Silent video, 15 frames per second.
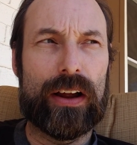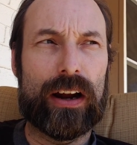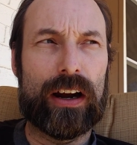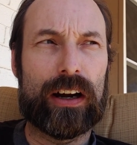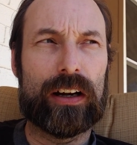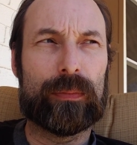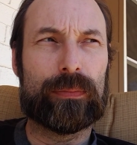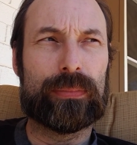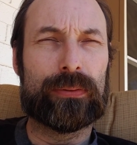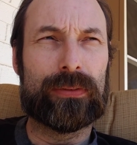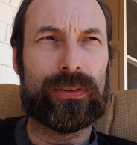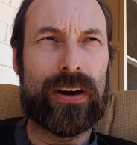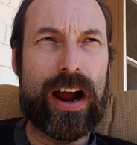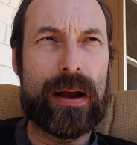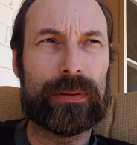Our
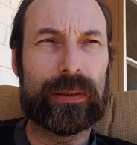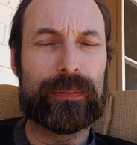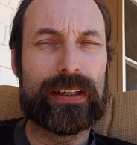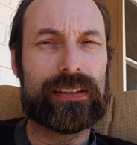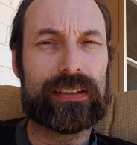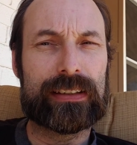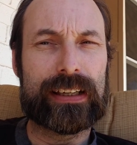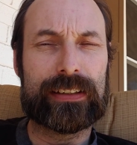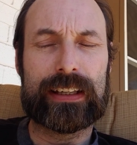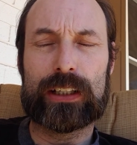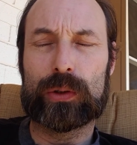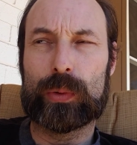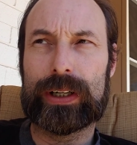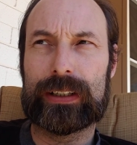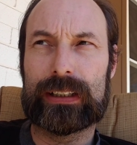problem is, it sounds kind
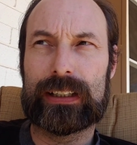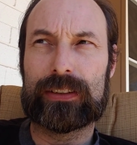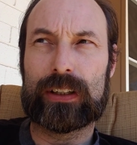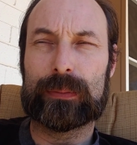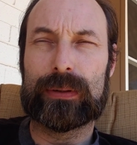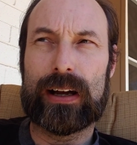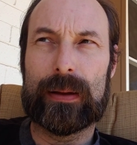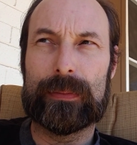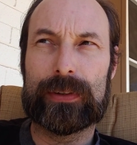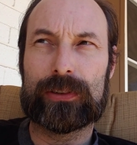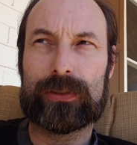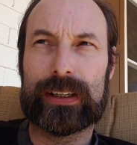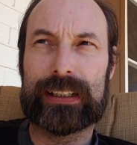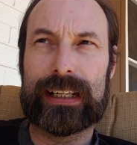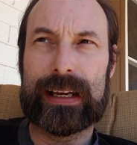of weird, our problem is
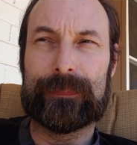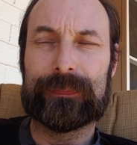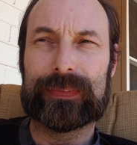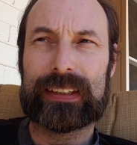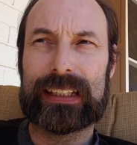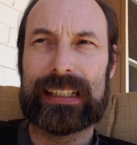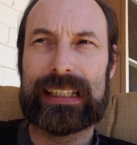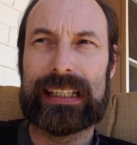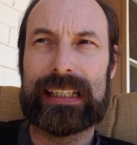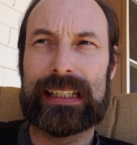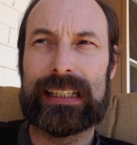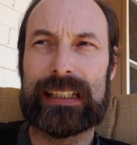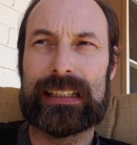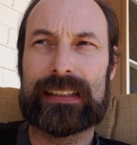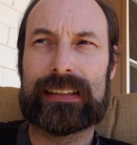right now
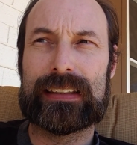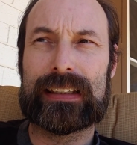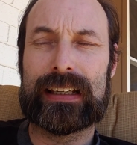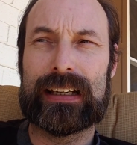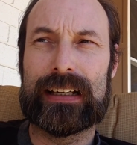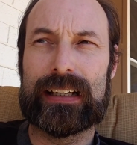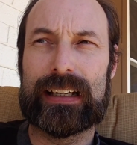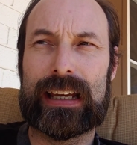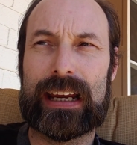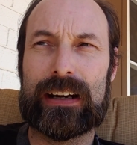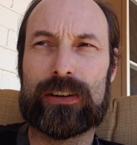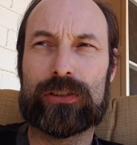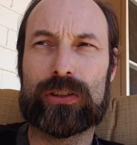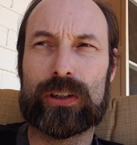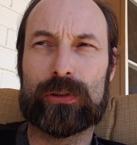is
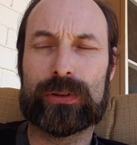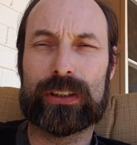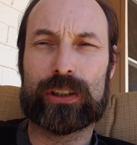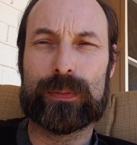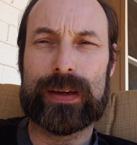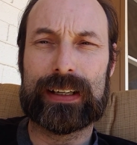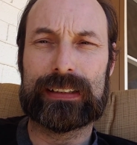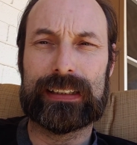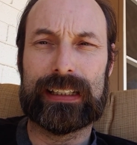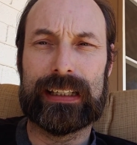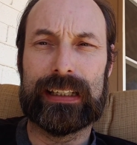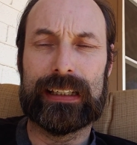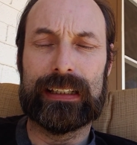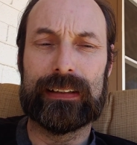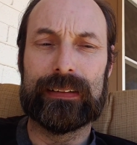Arizona was
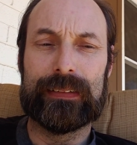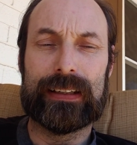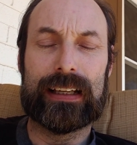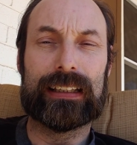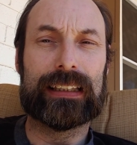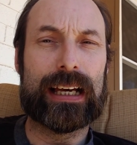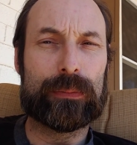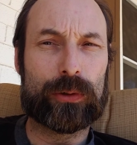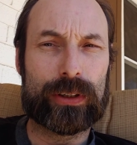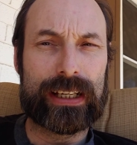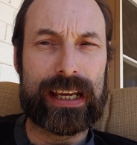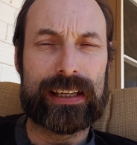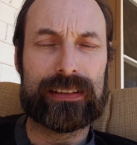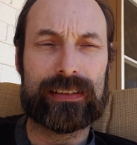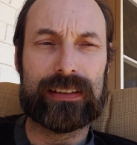expecting a lot more
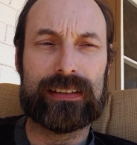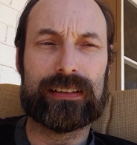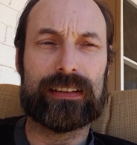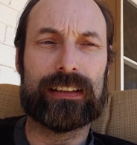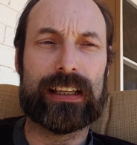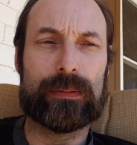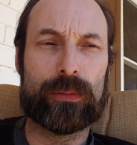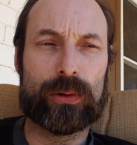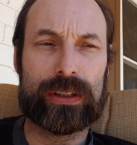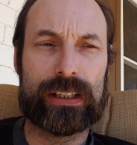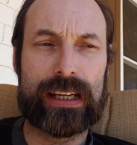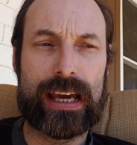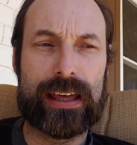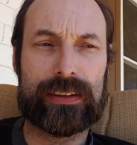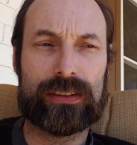cases and a lot more
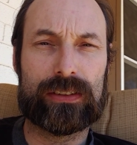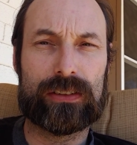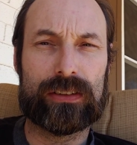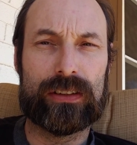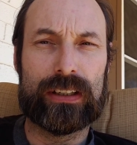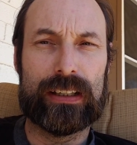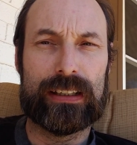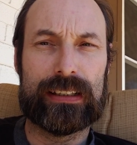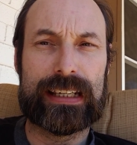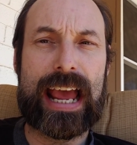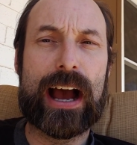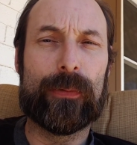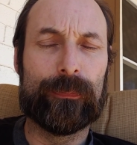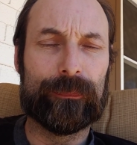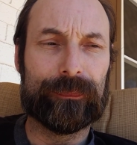deaths
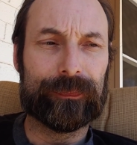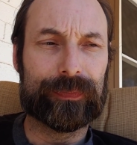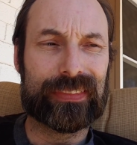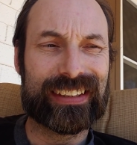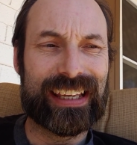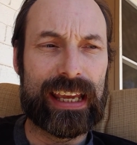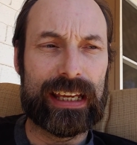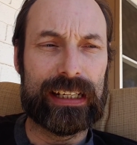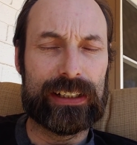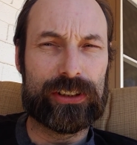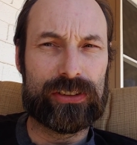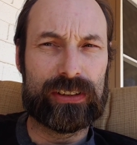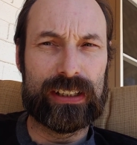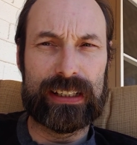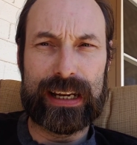now, and it
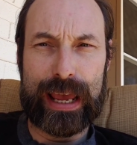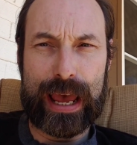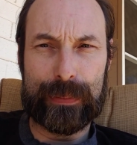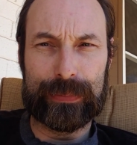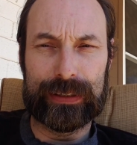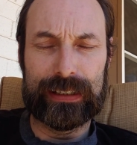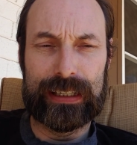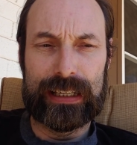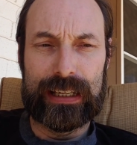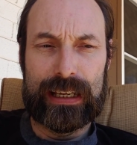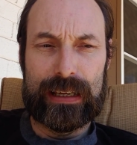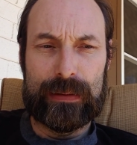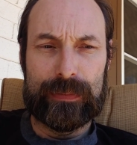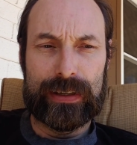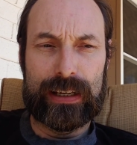just didn't happen
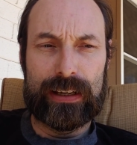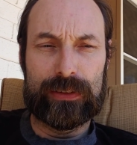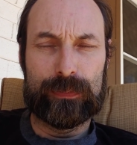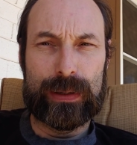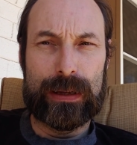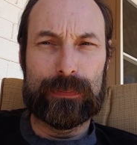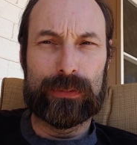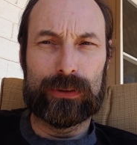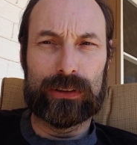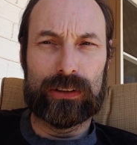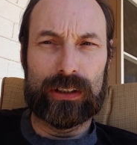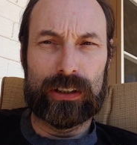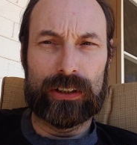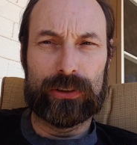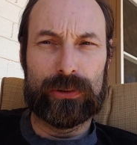because people
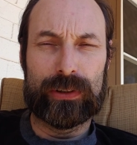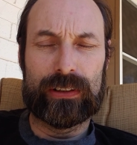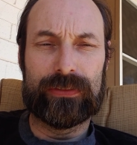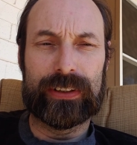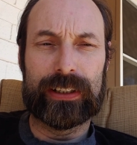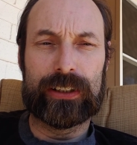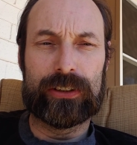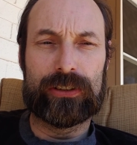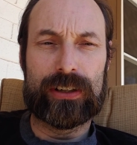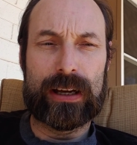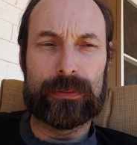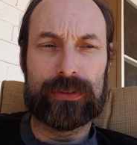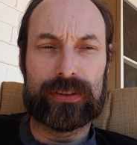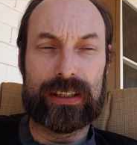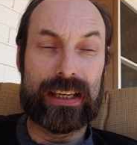are doing a very good
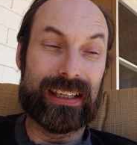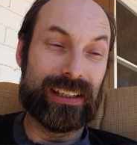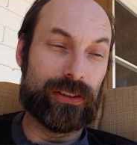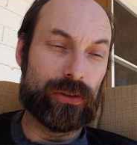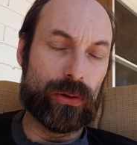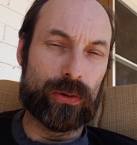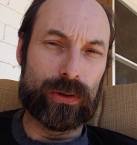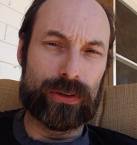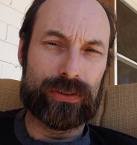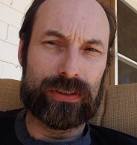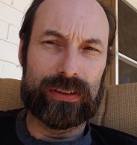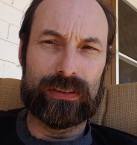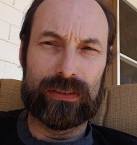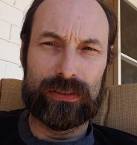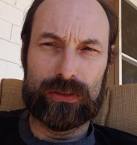job of staying indoors
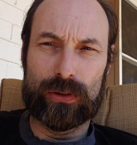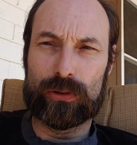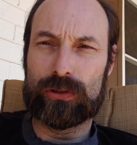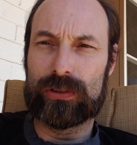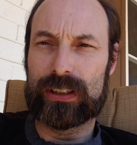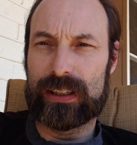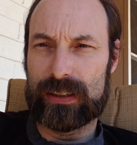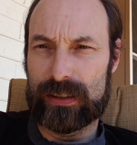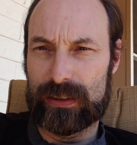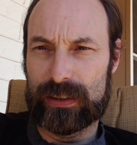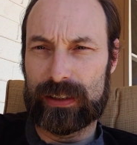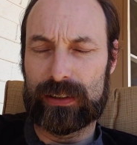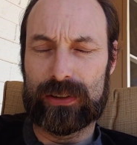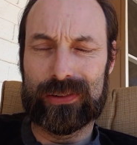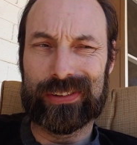and social
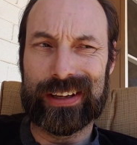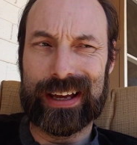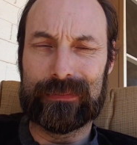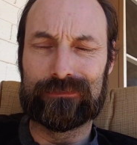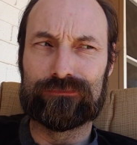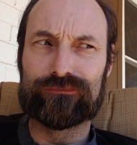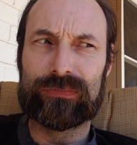distancing and all that.